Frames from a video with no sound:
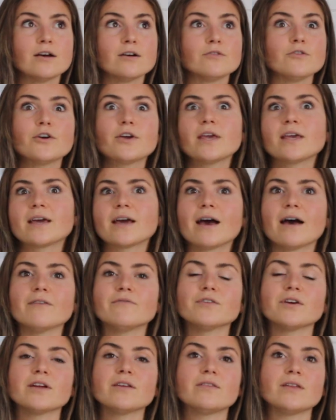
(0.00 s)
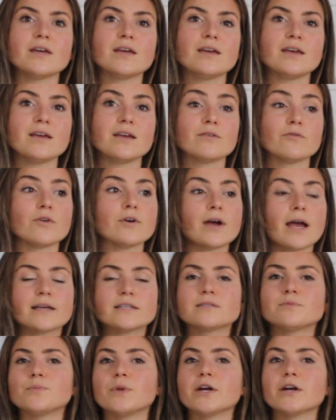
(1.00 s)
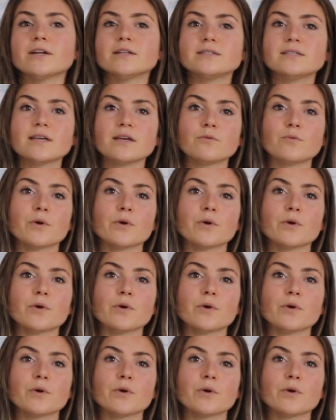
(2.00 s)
looking at everything, experiencing